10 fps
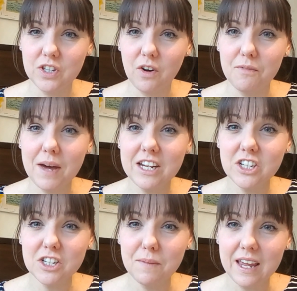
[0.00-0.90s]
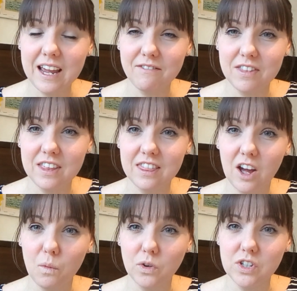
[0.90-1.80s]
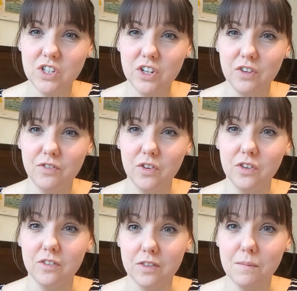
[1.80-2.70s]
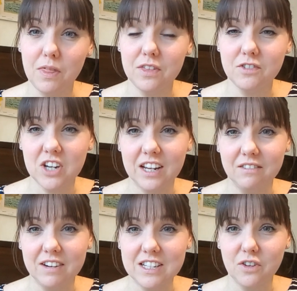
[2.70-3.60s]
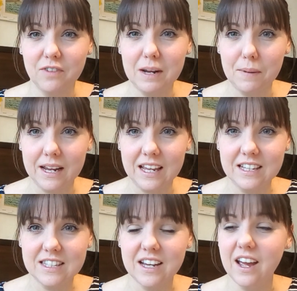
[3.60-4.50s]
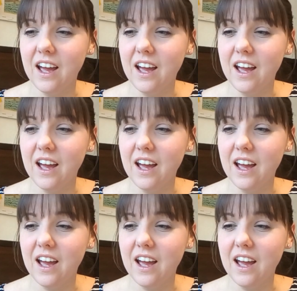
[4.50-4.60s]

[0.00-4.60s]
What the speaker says: So I've managed to make everything that I wanted to for the month of January, so I'm really pleased.